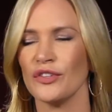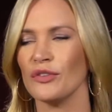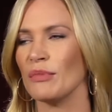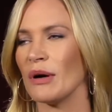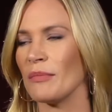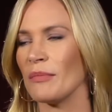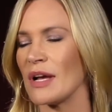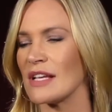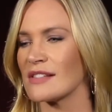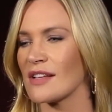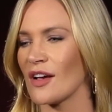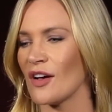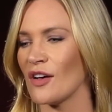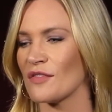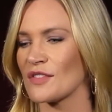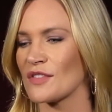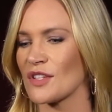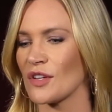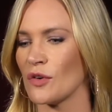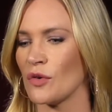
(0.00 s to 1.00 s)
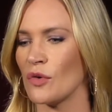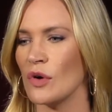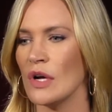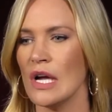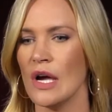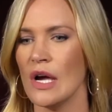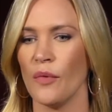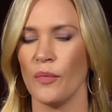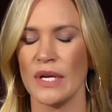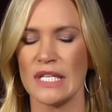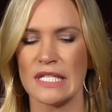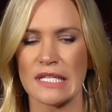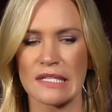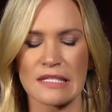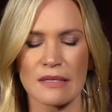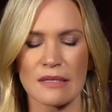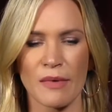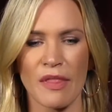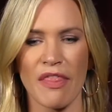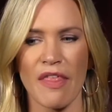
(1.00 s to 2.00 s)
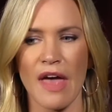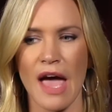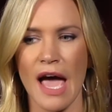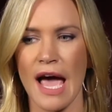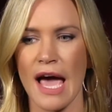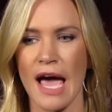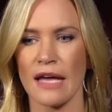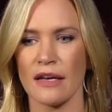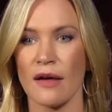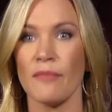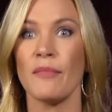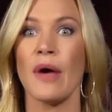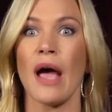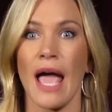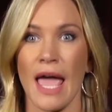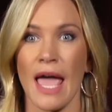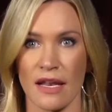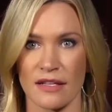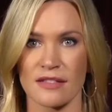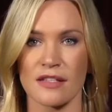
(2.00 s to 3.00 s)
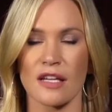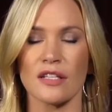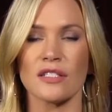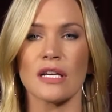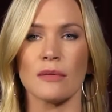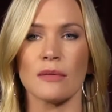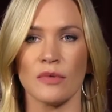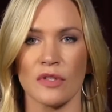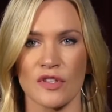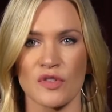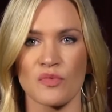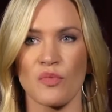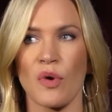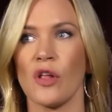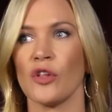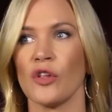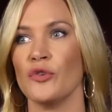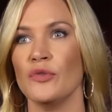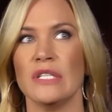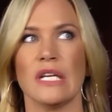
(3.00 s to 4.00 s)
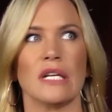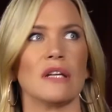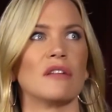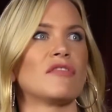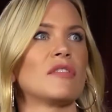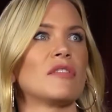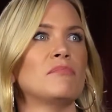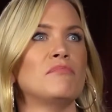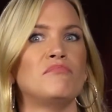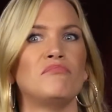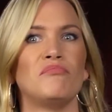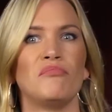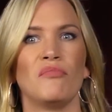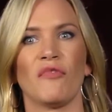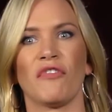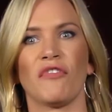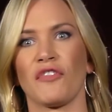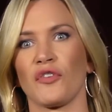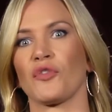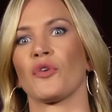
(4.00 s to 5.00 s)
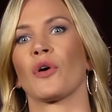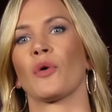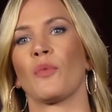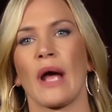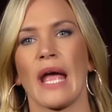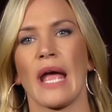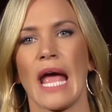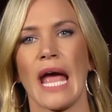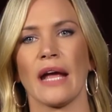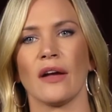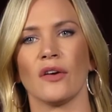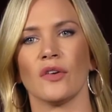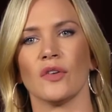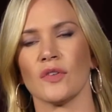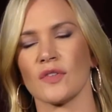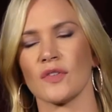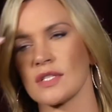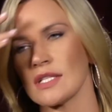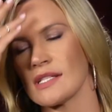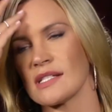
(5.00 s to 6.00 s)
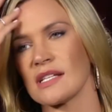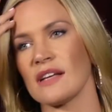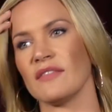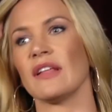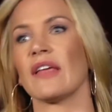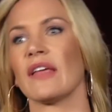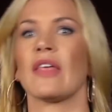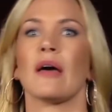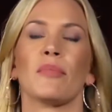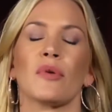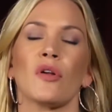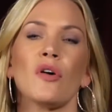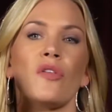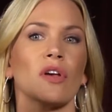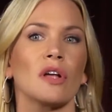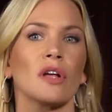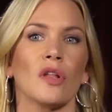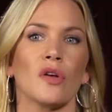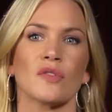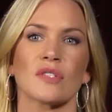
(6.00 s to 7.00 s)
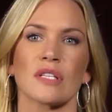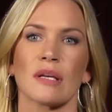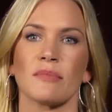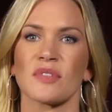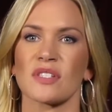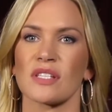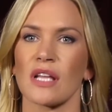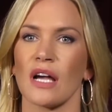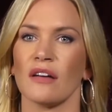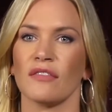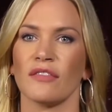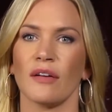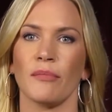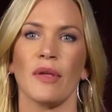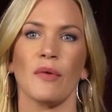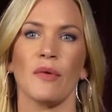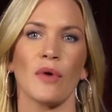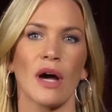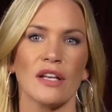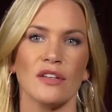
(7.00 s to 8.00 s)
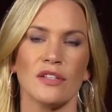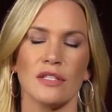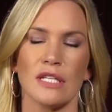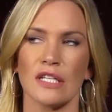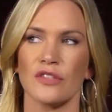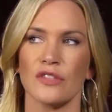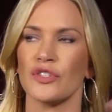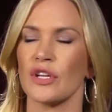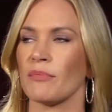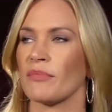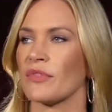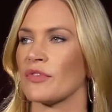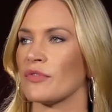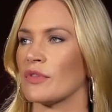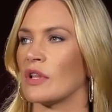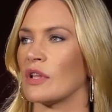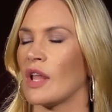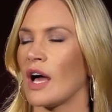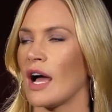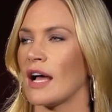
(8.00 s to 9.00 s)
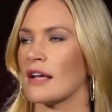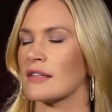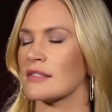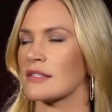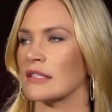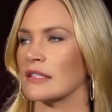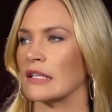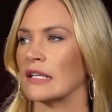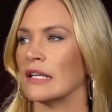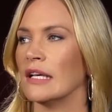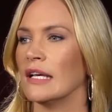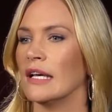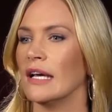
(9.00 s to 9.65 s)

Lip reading: do by myself. So we did some of that. I had a stunt double as well who did it from further away angles and stuff like that, but all the close-up stuff, I mean, I did jump through the glass, and